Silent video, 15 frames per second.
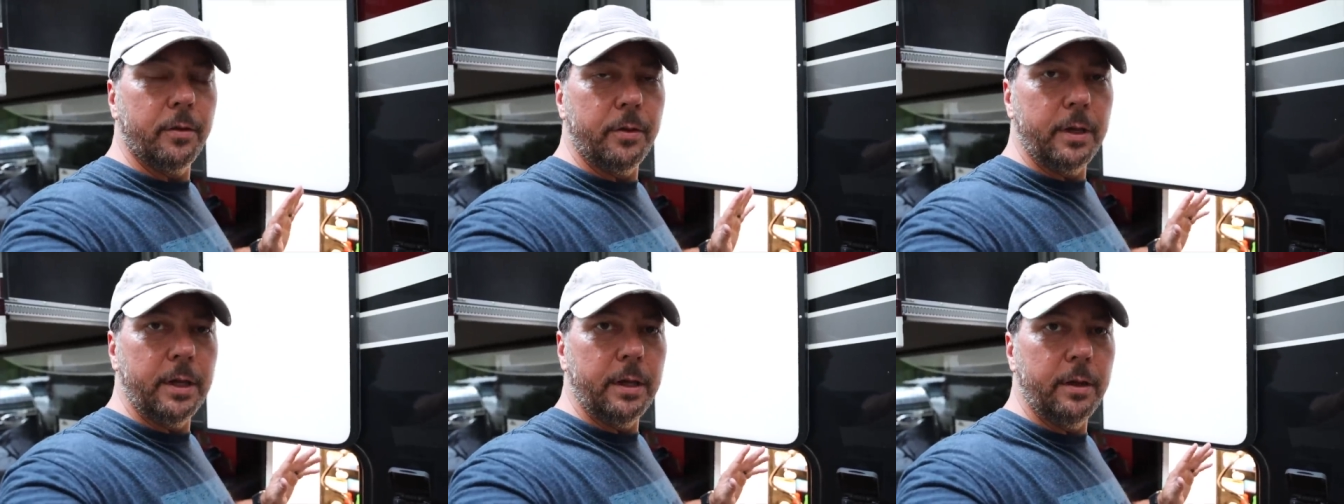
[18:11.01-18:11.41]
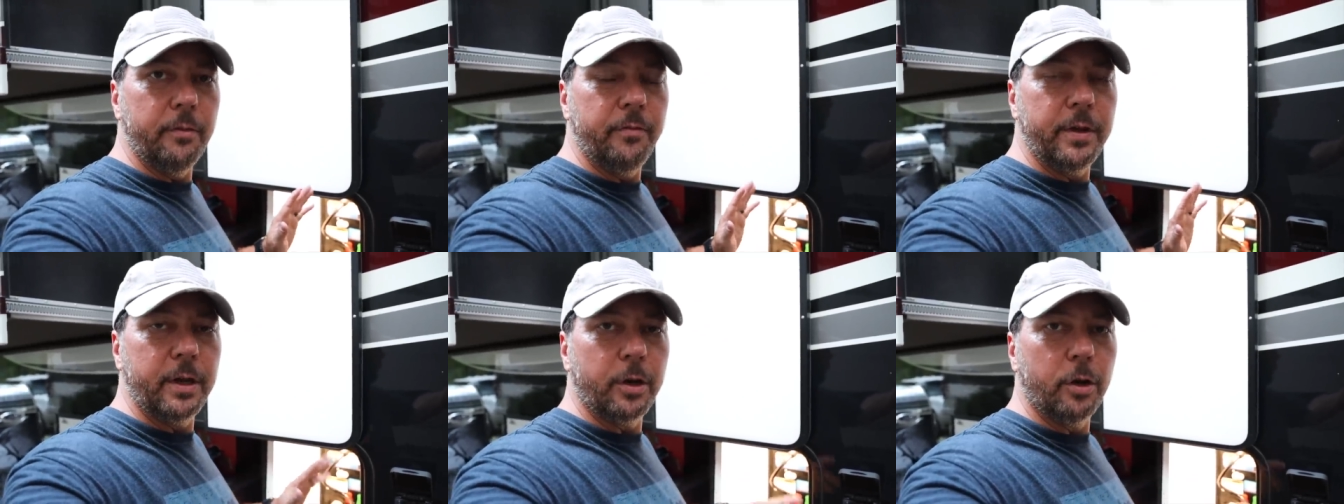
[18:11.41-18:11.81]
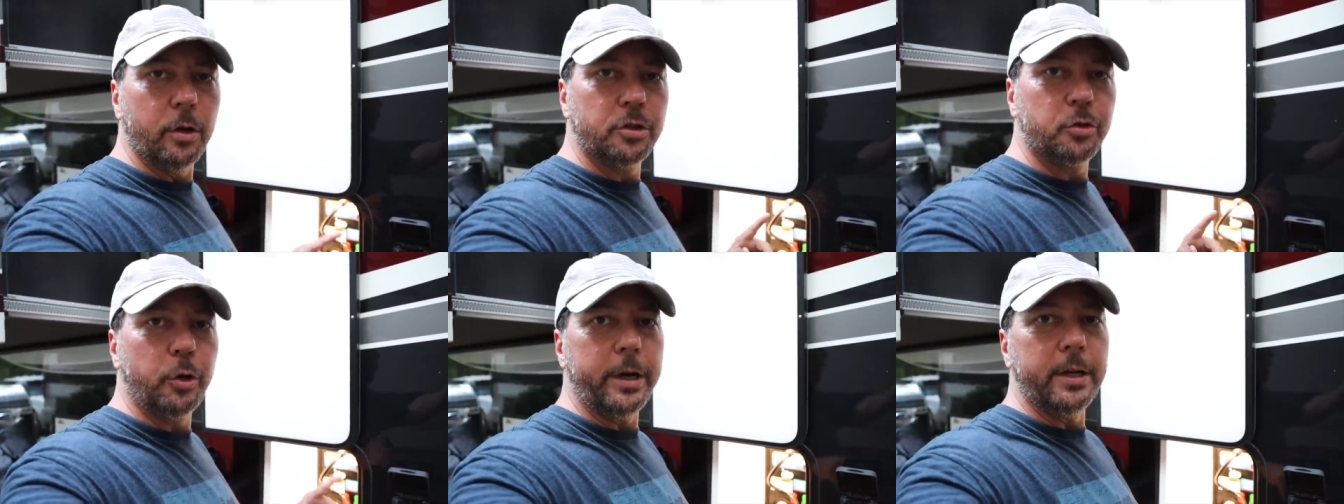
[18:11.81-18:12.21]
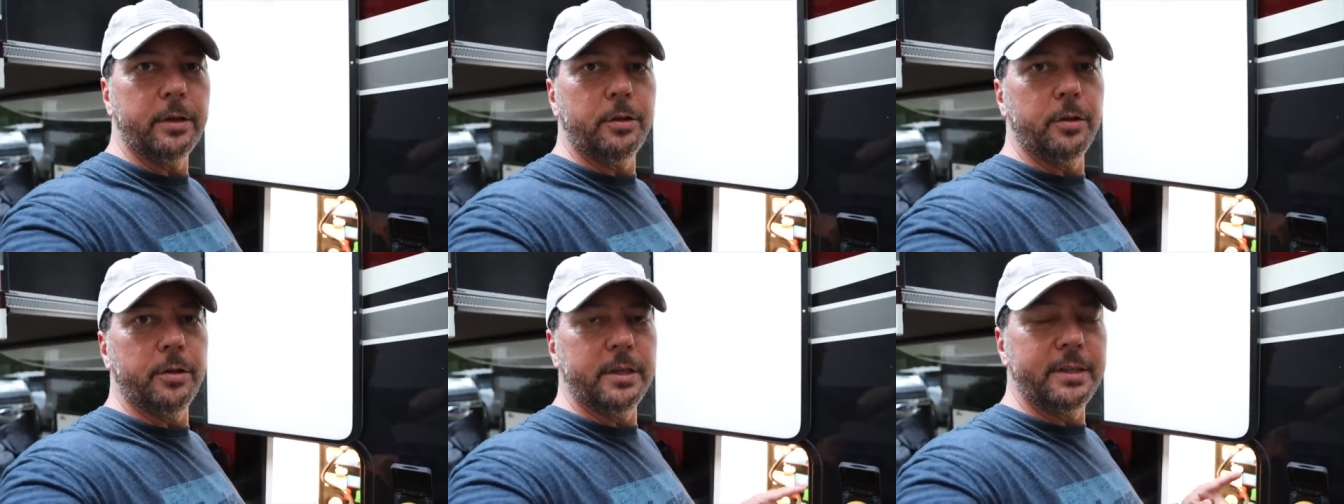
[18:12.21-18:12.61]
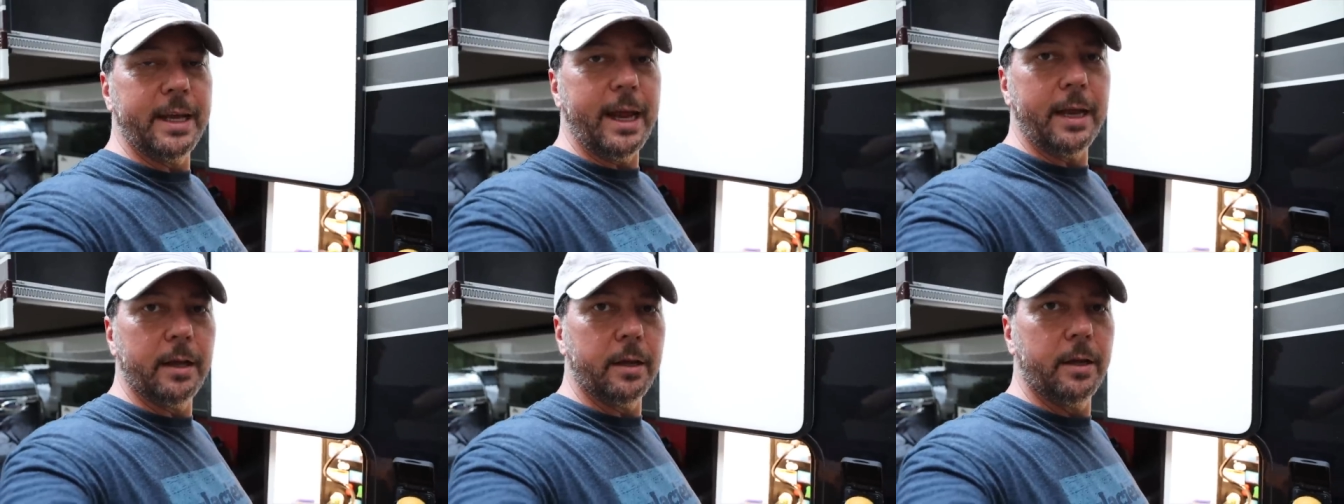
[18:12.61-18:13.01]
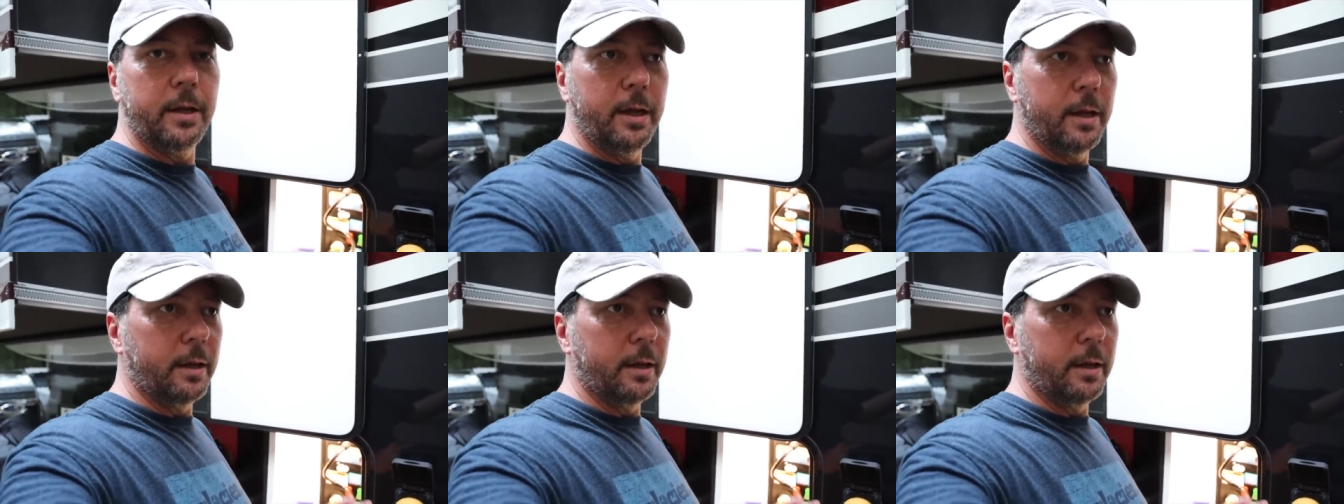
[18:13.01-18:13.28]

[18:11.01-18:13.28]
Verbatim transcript: the vinegar straight into the tank.